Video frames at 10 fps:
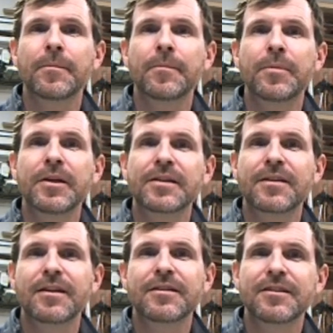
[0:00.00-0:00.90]
being
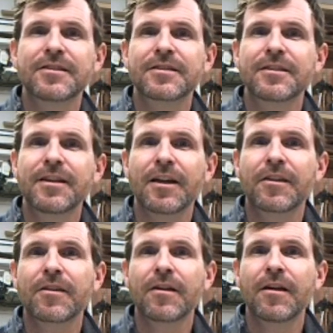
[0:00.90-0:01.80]
sentenced to
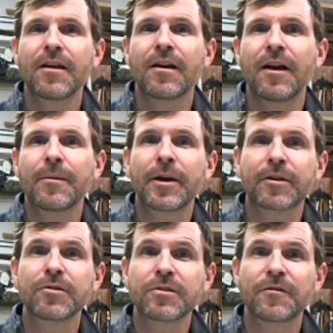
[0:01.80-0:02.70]
death by
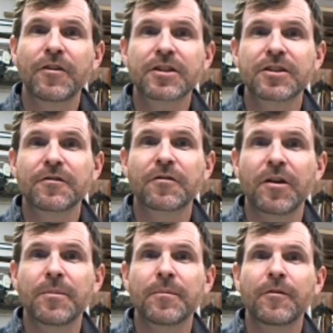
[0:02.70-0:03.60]
crucifixion
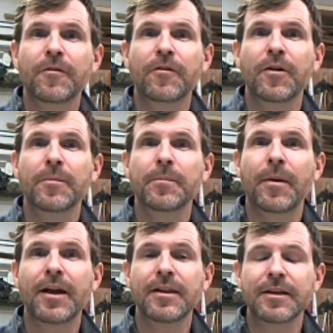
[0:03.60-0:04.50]
from
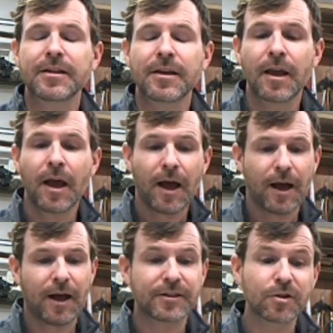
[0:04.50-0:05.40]
Pilate.
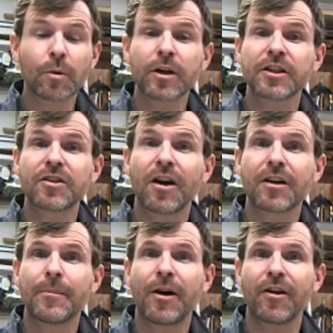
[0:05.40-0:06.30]
So we're going to
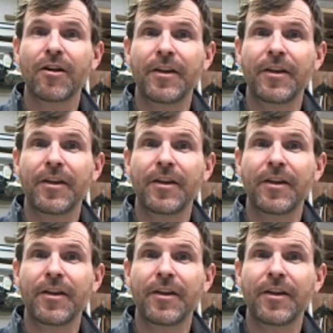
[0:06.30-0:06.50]
talk about all